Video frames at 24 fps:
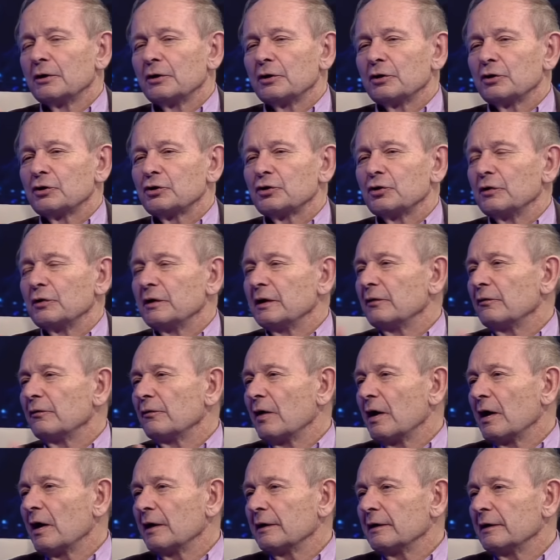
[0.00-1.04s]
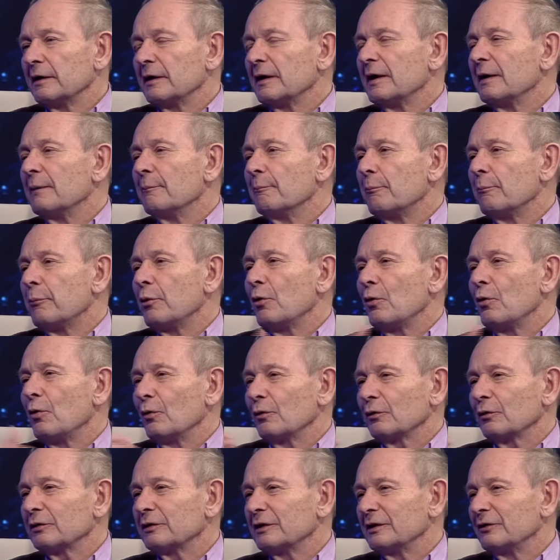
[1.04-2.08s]
should Iran import
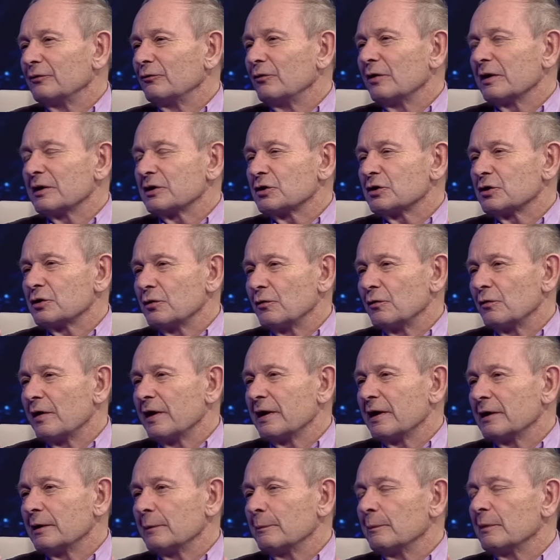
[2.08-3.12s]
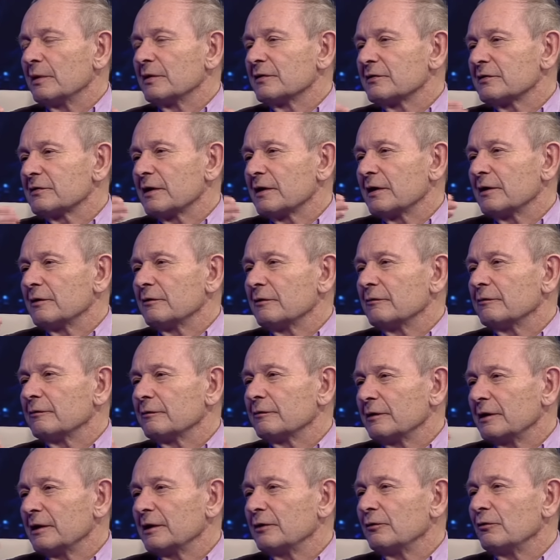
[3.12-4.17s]
enriched uranium instead of
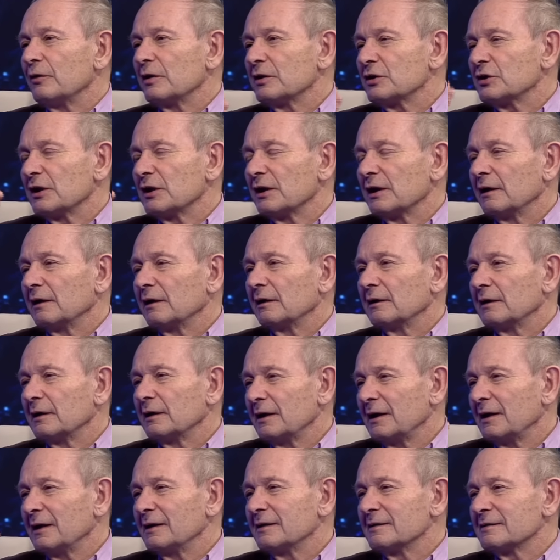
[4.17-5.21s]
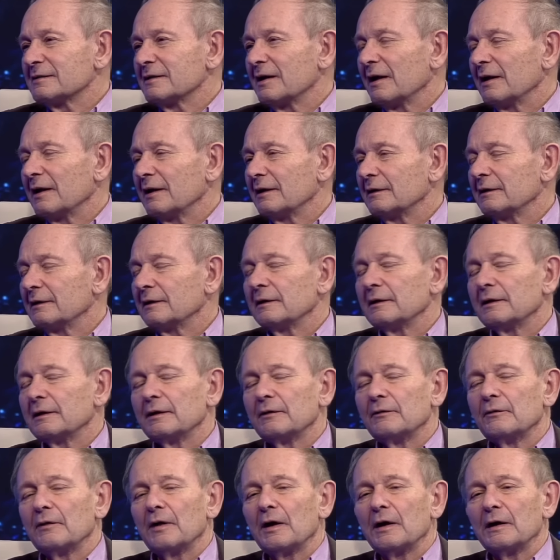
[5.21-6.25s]
enriching inside
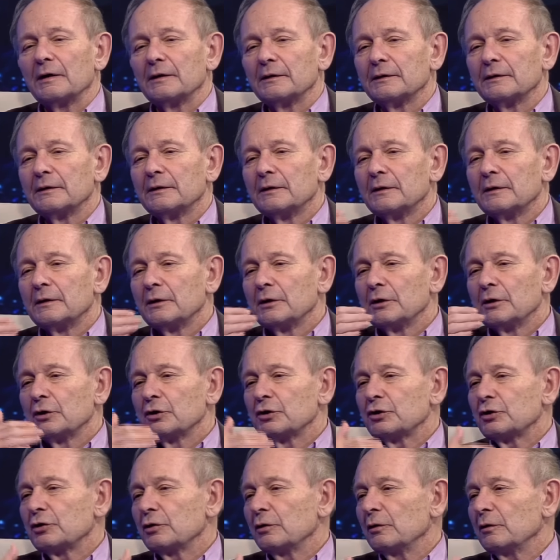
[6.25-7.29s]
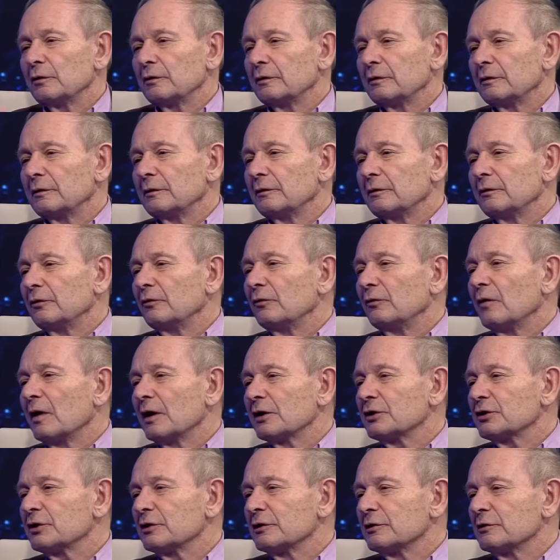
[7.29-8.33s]
Iran? Should the
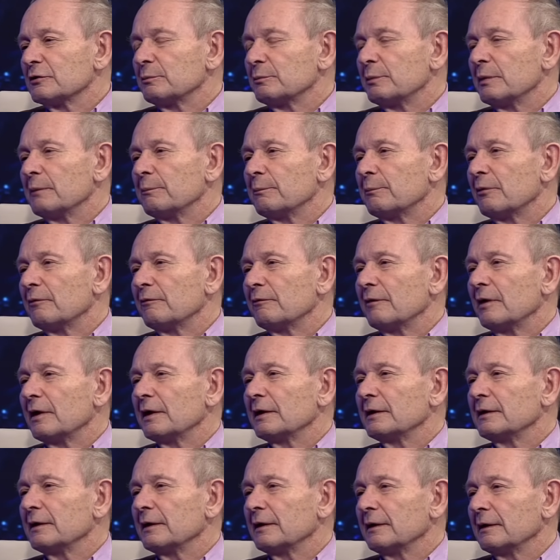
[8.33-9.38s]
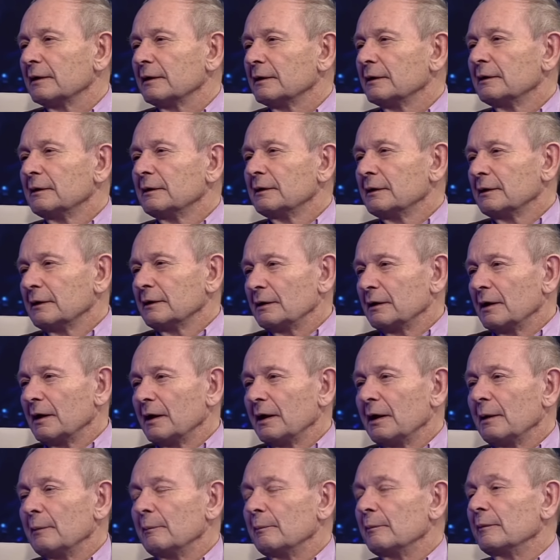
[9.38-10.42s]
Russians be providing
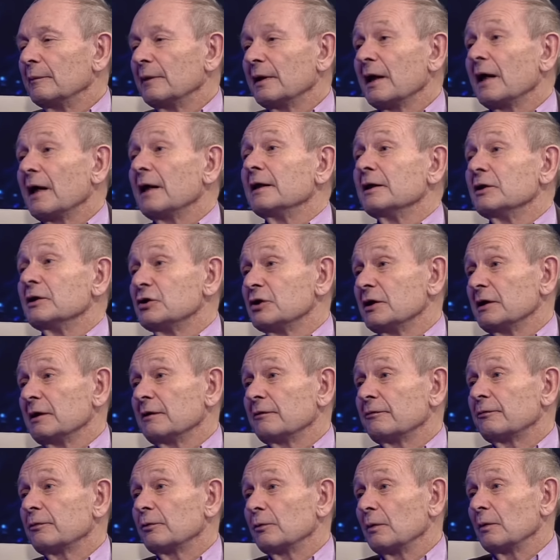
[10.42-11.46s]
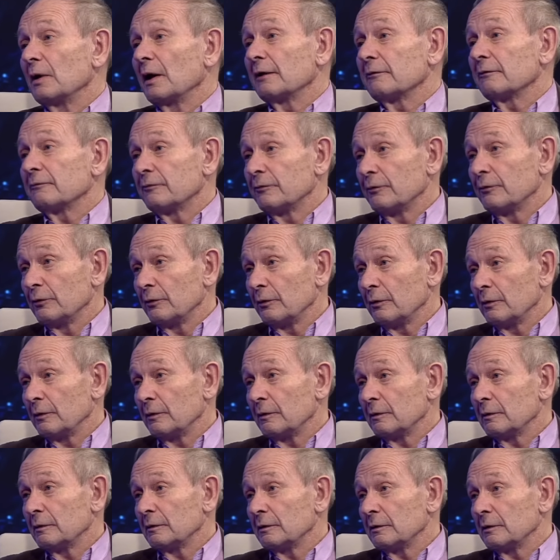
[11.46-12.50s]
energy, if you like, for
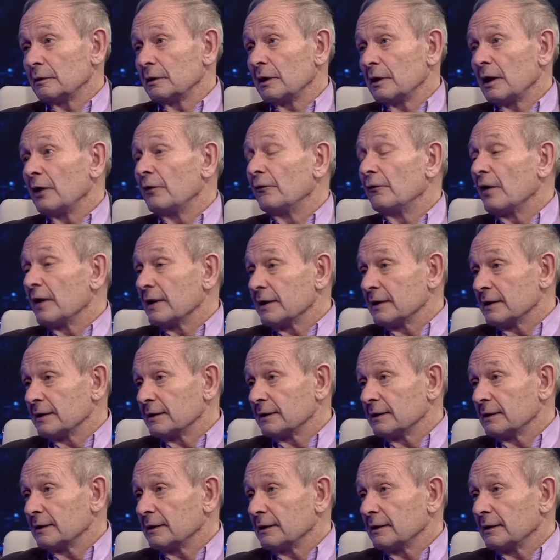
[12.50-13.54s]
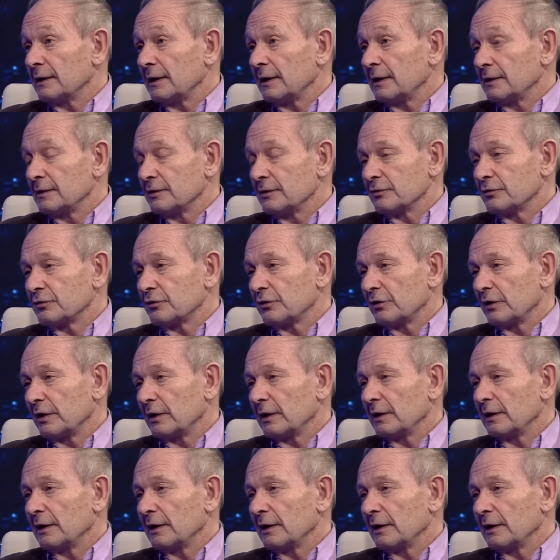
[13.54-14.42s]
Iranian industry?